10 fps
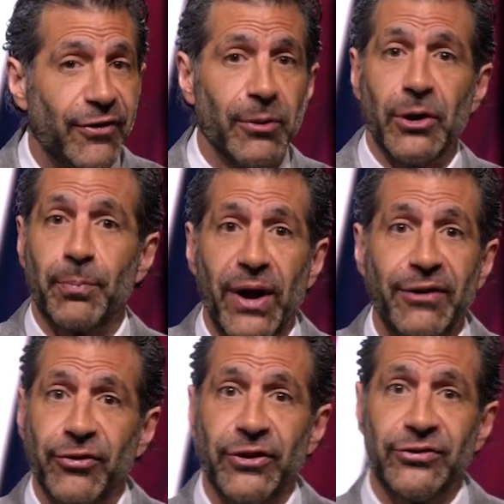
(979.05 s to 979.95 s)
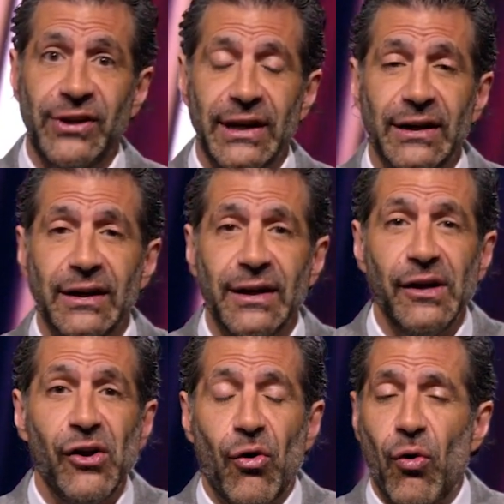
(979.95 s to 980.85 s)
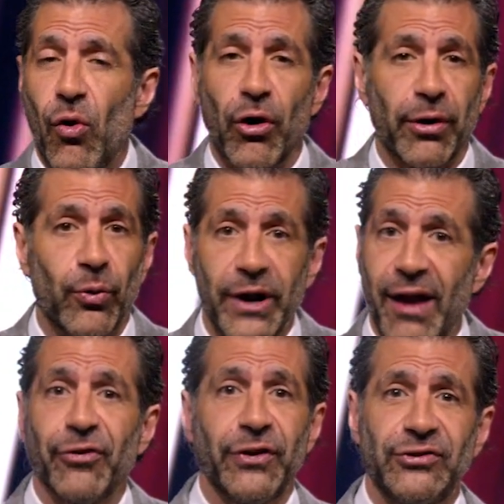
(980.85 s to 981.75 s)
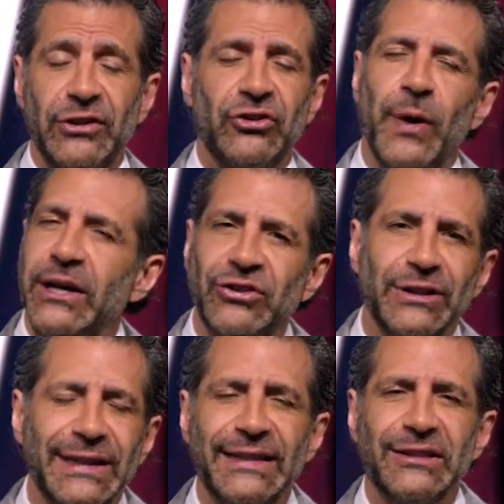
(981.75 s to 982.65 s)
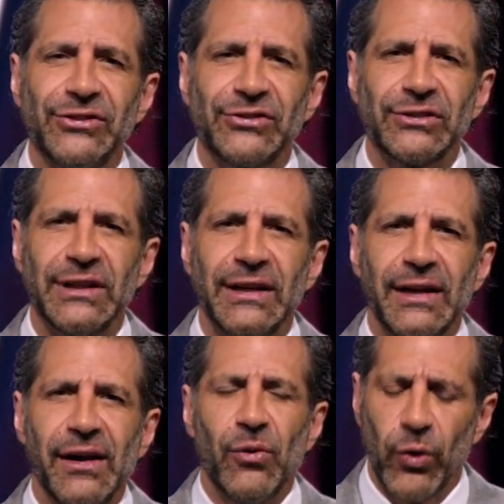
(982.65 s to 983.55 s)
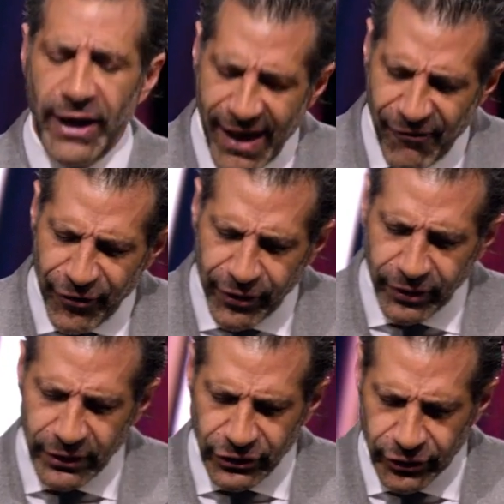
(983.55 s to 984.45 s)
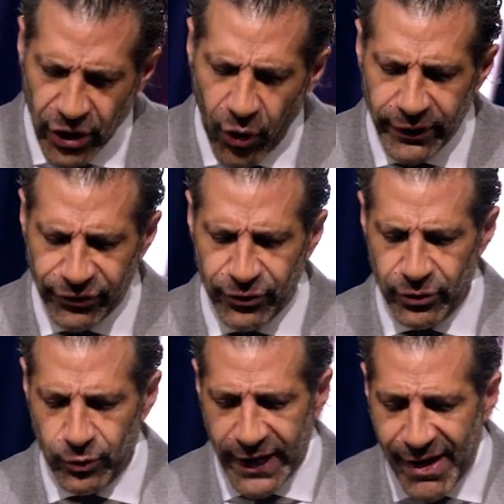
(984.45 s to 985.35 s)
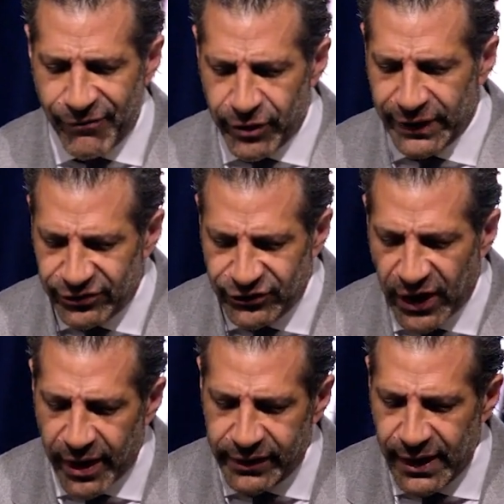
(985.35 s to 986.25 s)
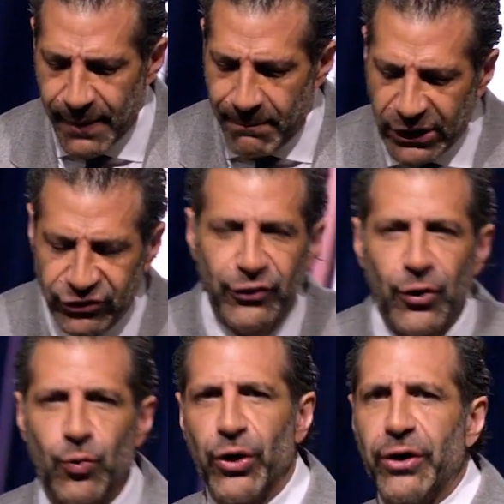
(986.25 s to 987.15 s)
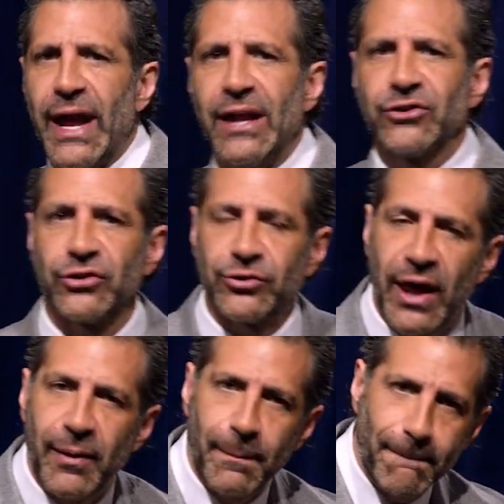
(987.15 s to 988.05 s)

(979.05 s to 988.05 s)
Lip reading: If I'm going to pray for the sick or whatever the situation is, whatever you're going through, whatever is dark, make sure the word enters.